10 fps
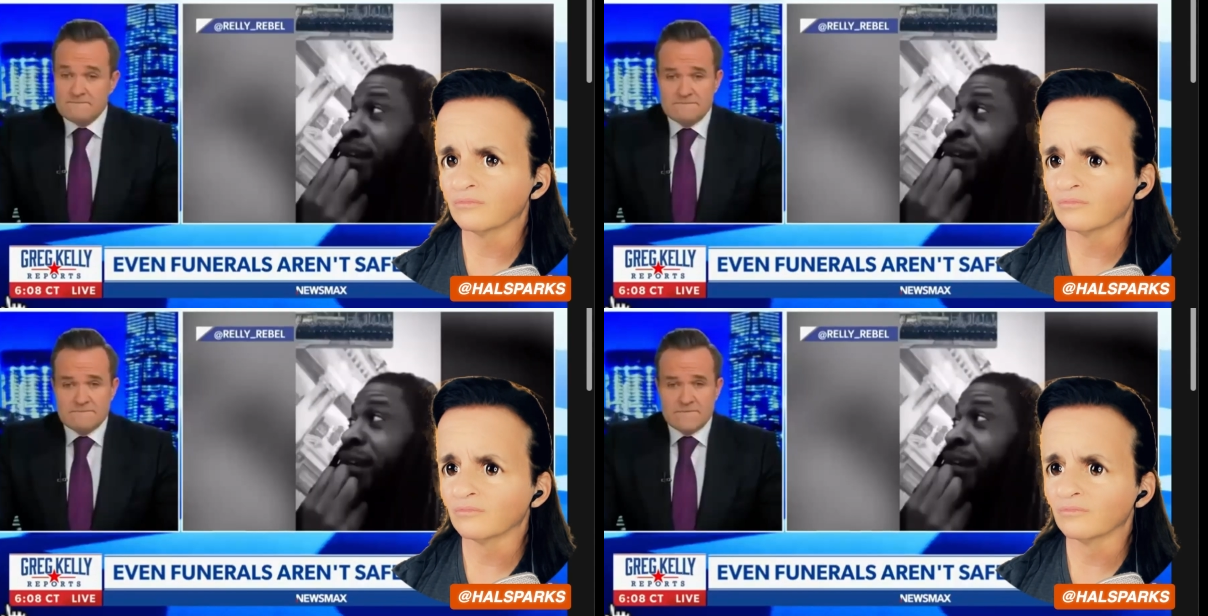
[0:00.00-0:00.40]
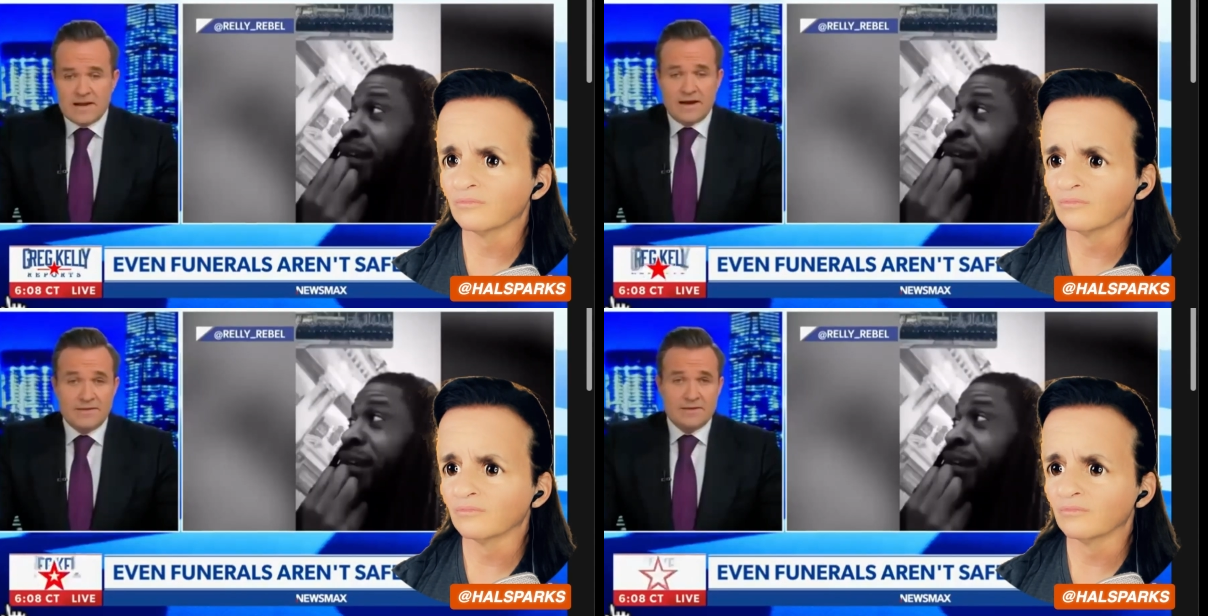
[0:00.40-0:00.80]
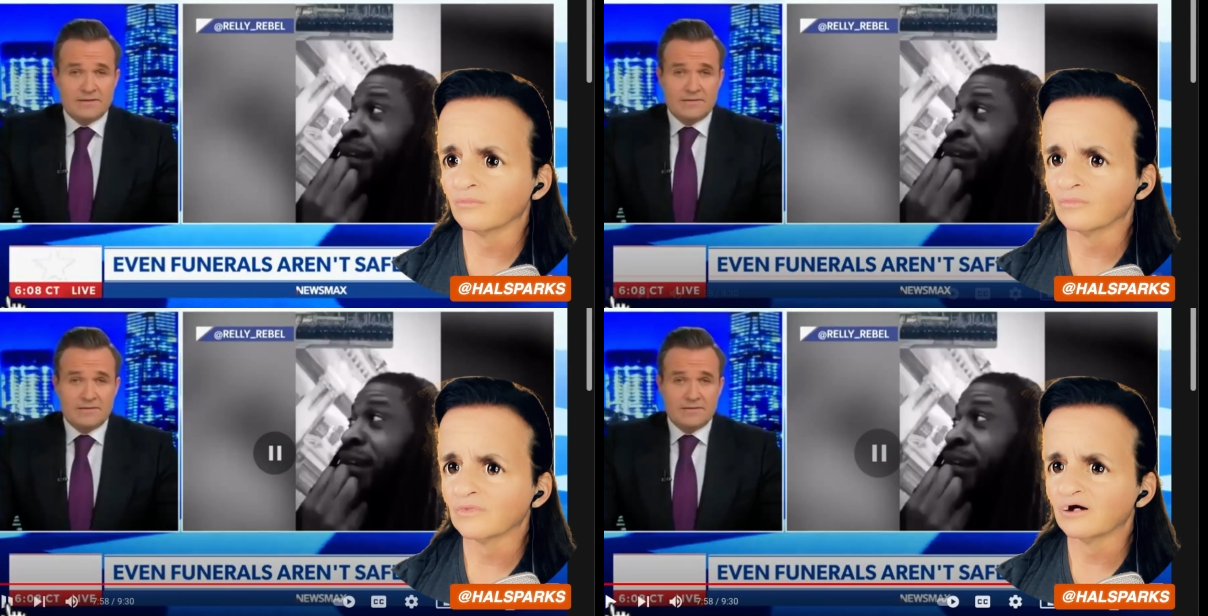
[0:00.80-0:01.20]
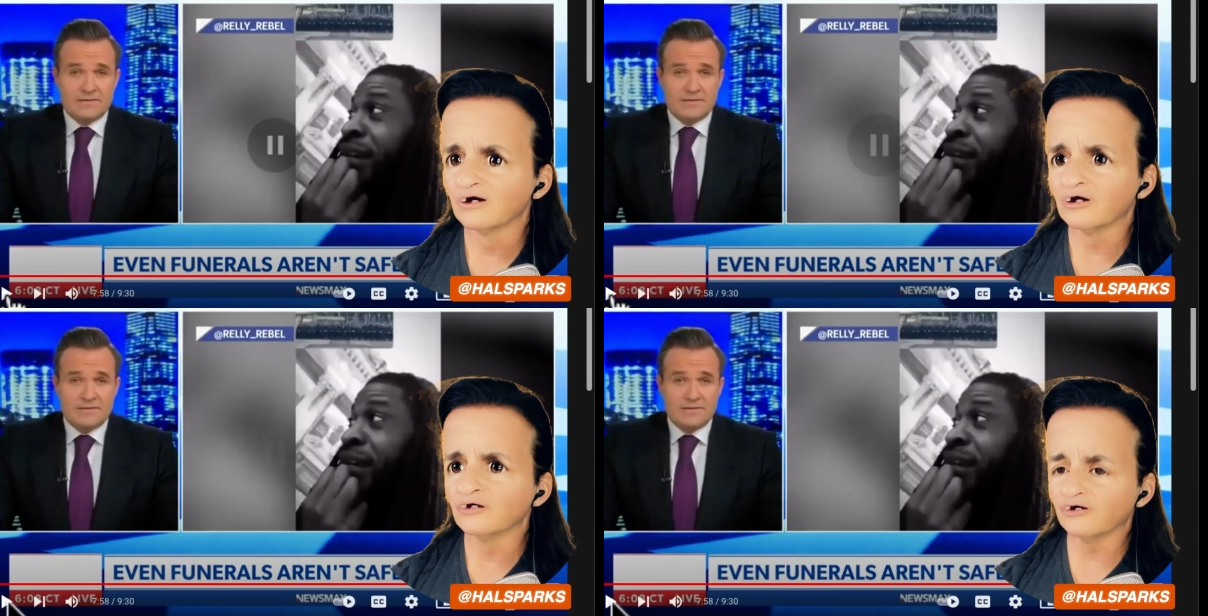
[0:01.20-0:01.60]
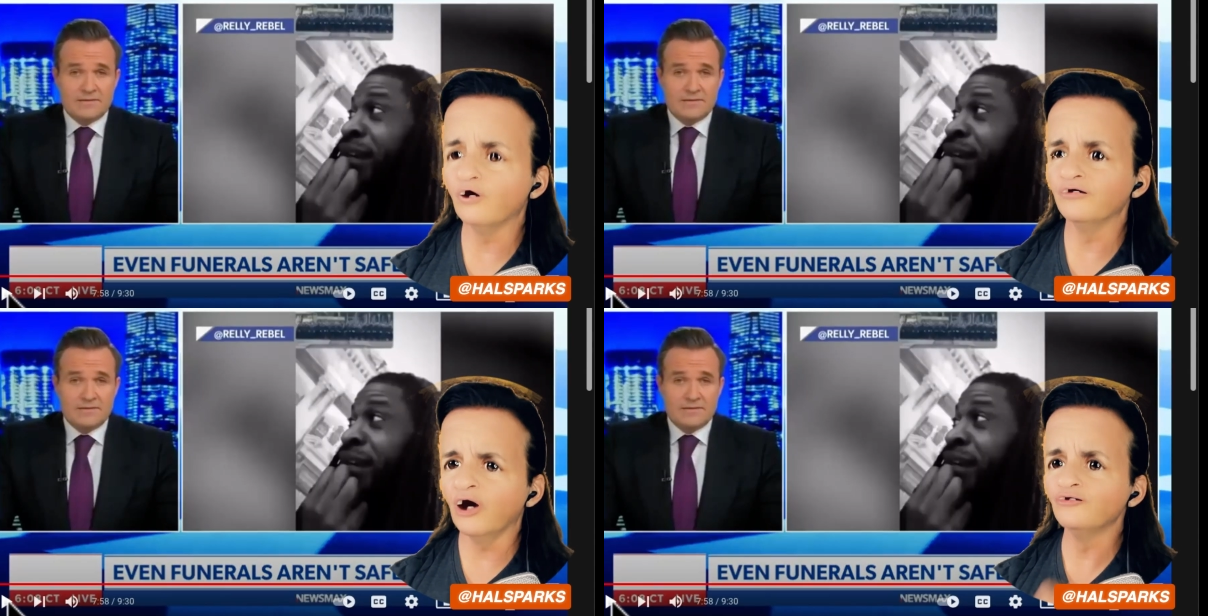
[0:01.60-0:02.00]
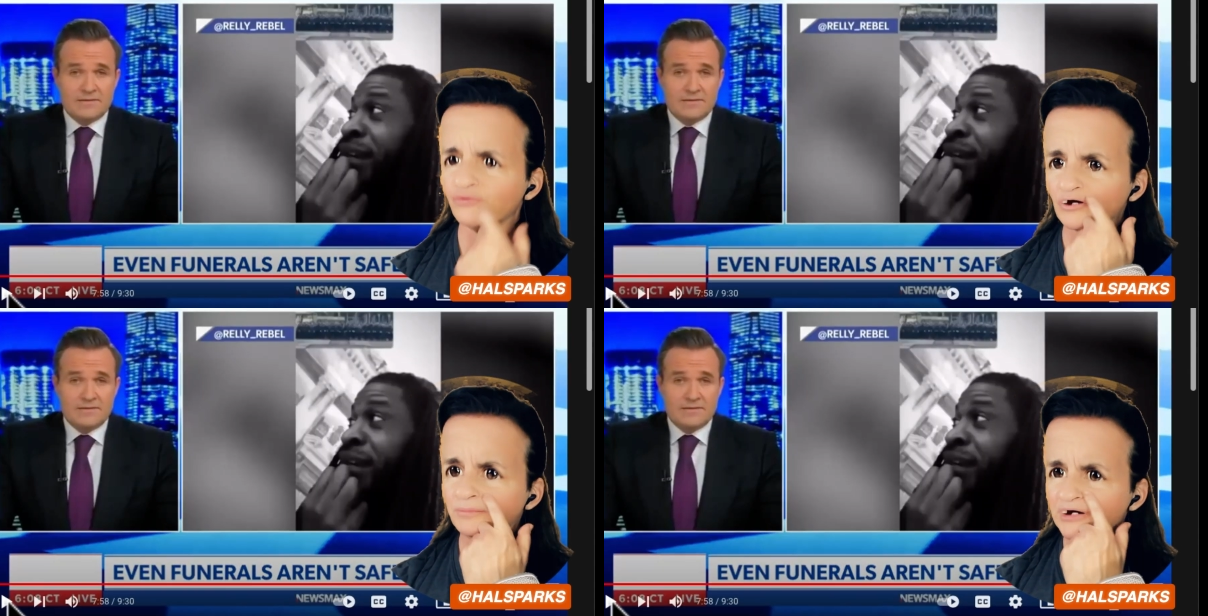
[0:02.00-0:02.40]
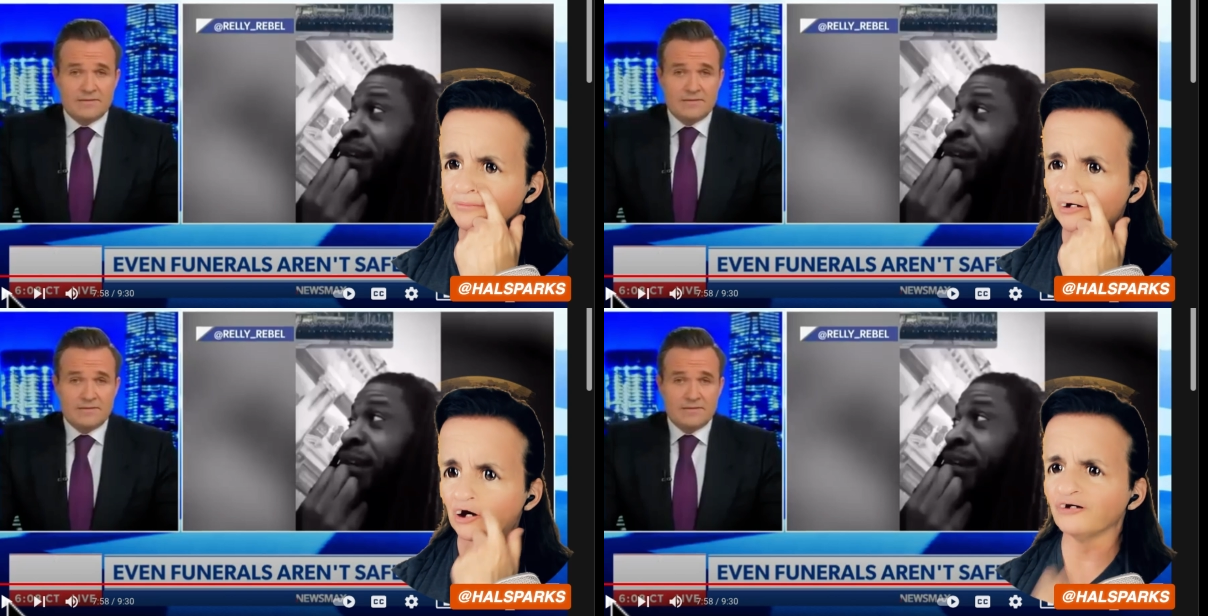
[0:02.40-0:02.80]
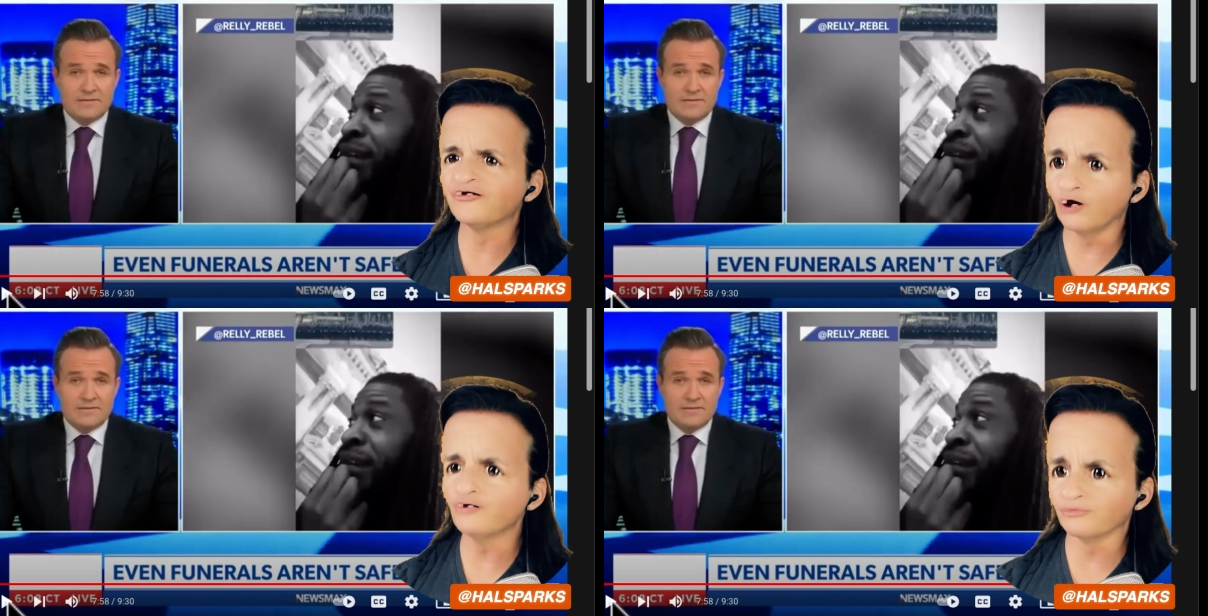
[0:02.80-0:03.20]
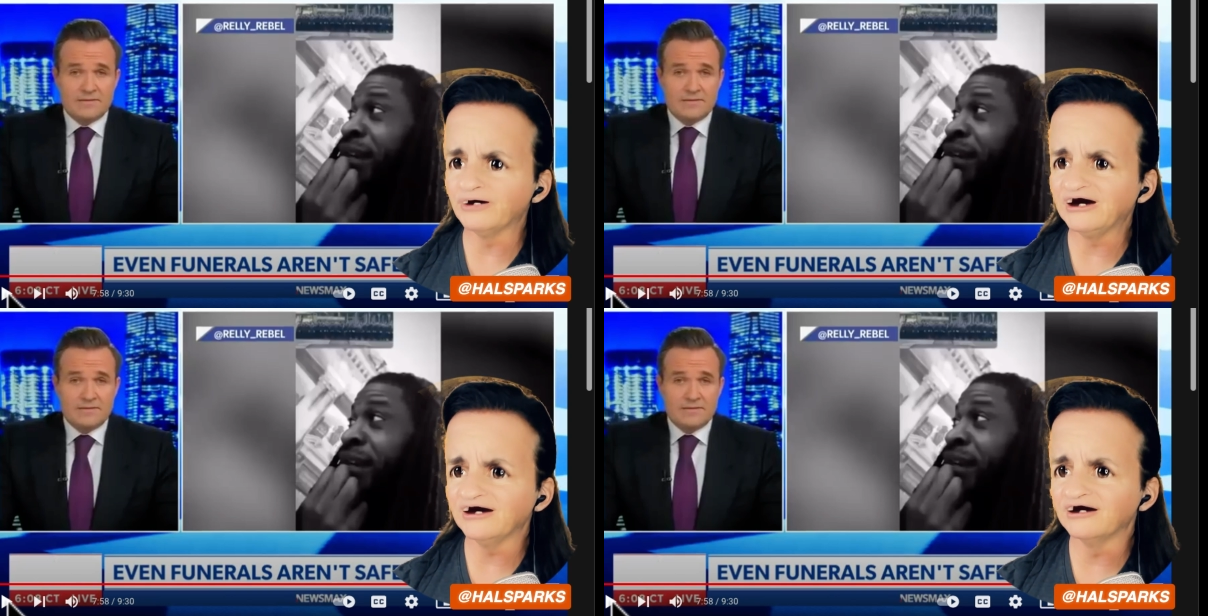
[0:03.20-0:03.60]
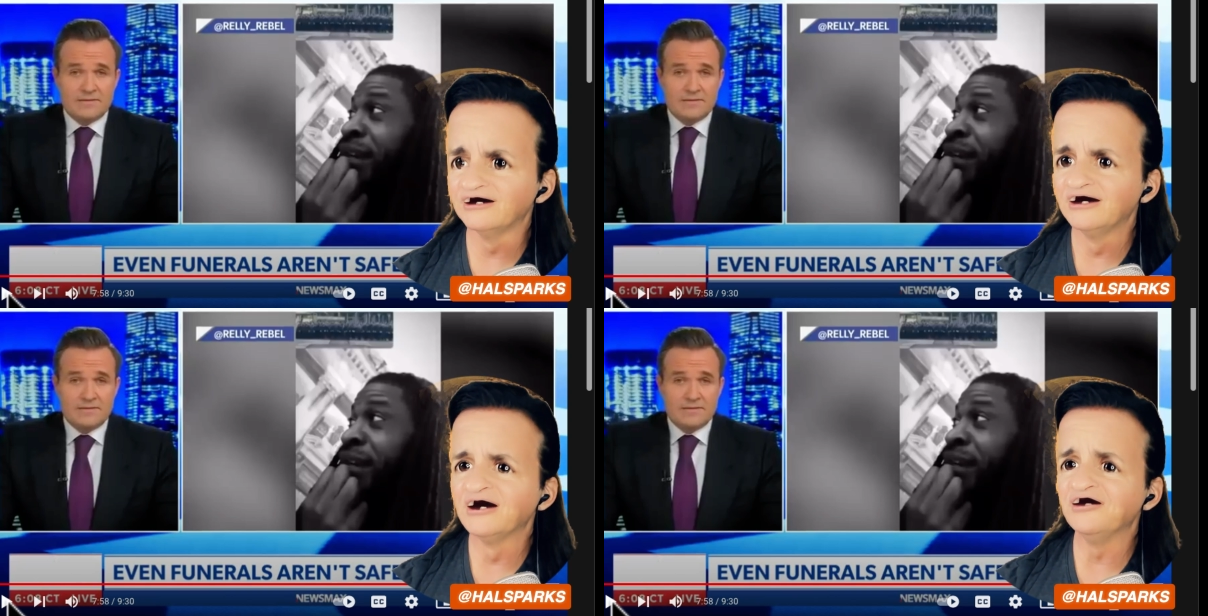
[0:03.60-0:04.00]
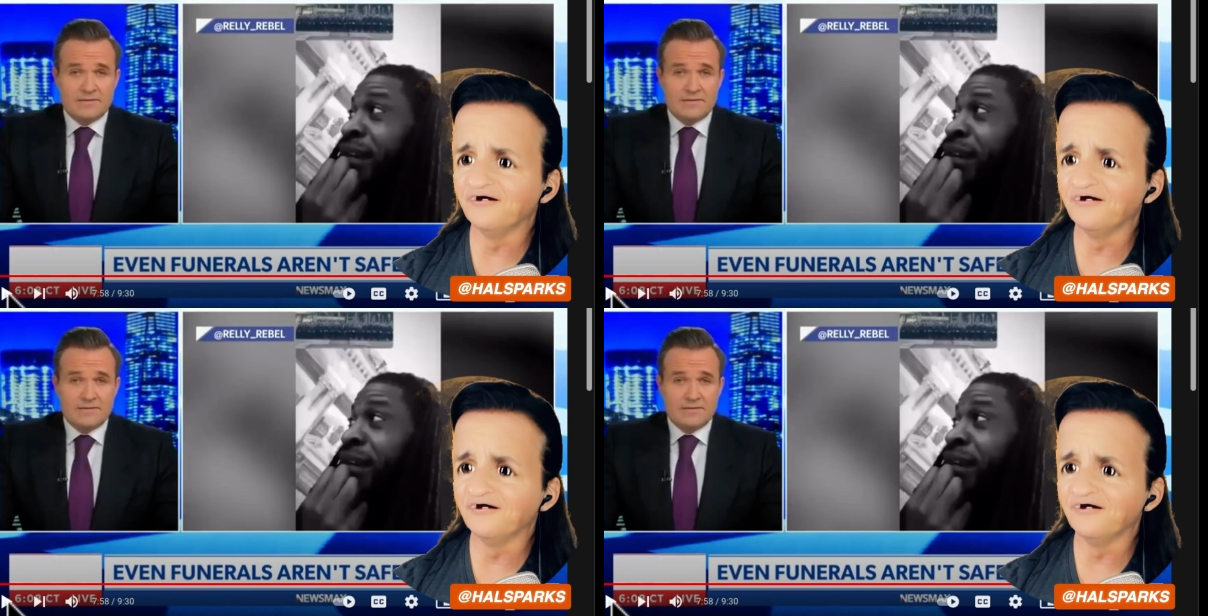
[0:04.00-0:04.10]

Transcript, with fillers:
Speaker 1: Now I think this. So those three people on social media define